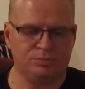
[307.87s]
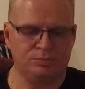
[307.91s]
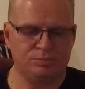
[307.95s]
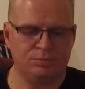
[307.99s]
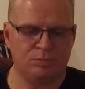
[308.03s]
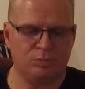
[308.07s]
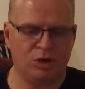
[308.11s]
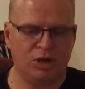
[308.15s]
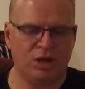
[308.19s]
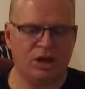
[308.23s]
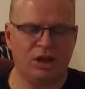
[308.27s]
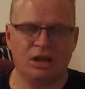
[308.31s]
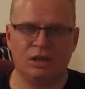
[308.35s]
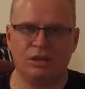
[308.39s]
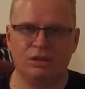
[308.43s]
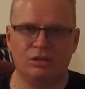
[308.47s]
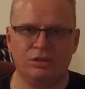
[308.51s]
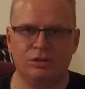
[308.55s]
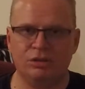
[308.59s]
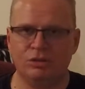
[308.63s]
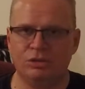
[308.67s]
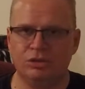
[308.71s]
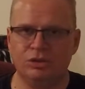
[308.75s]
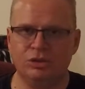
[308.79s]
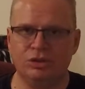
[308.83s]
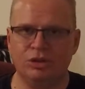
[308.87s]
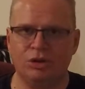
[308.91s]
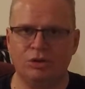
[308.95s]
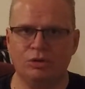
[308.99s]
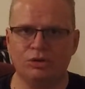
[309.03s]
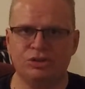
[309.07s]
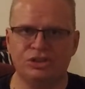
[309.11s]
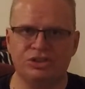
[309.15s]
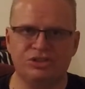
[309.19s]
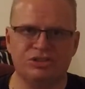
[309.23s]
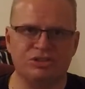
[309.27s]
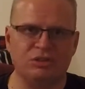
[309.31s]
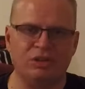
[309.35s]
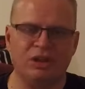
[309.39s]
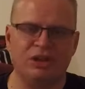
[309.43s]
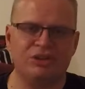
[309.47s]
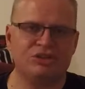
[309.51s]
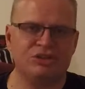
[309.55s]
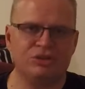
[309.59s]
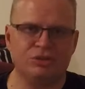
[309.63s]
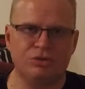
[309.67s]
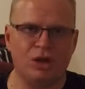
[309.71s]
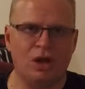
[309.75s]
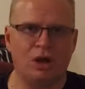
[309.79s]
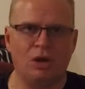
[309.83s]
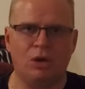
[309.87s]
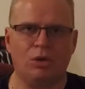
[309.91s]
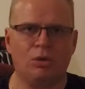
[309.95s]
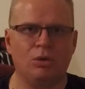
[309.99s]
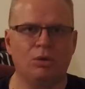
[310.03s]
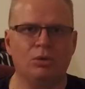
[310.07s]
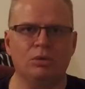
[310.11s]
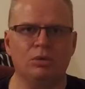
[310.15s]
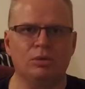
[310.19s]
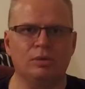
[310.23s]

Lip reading: But, you know, just to let you know,